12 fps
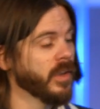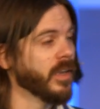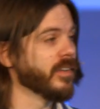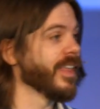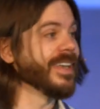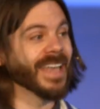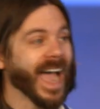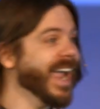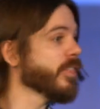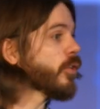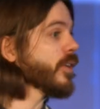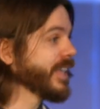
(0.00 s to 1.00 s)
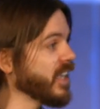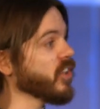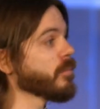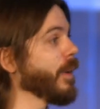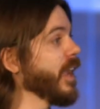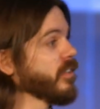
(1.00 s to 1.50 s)
is that neither
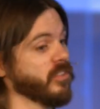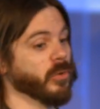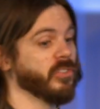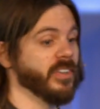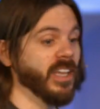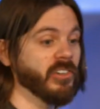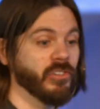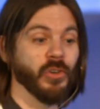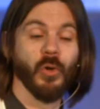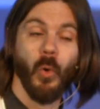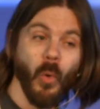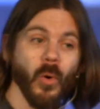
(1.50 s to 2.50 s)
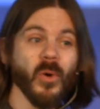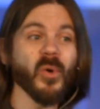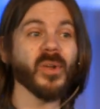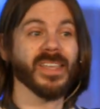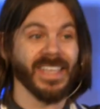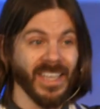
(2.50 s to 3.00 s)
guilt by association
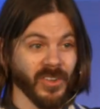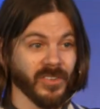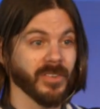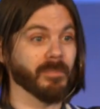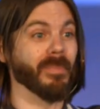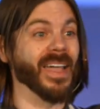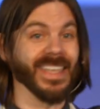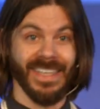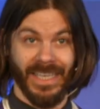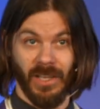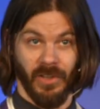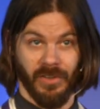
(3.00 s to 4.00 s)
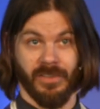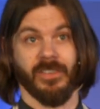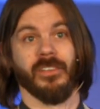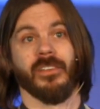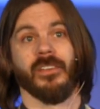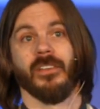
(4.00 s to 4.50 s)
or guilt by
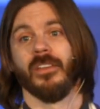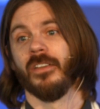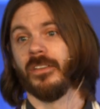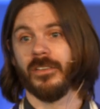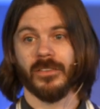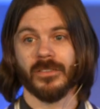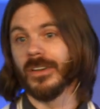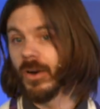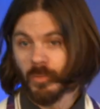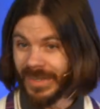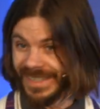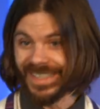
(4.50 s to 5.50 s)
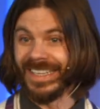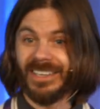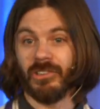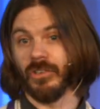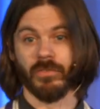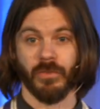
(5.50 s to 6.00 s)
guilt are really an
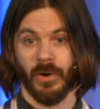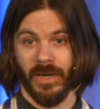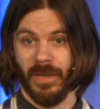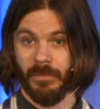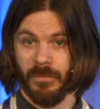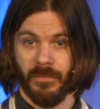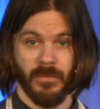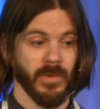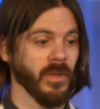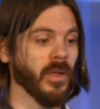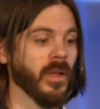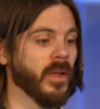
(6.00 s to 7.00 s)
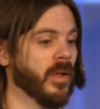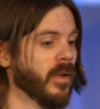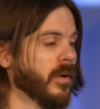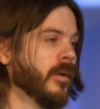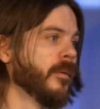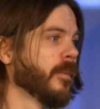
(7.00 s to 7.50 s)
issue for him.
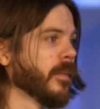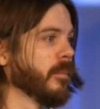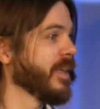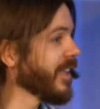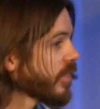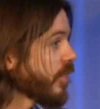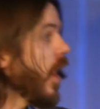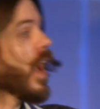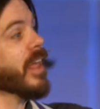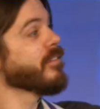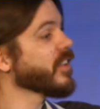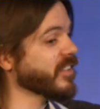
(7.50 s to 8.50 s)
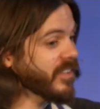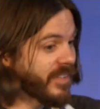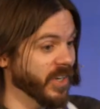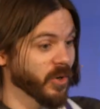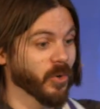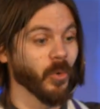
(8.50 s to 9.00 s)
Being thought of as a
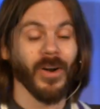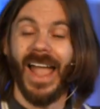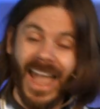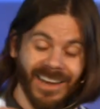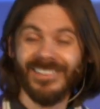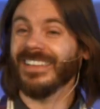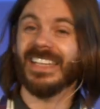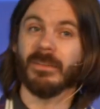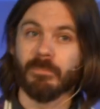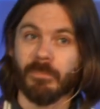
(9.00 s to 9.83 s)
sinner or actually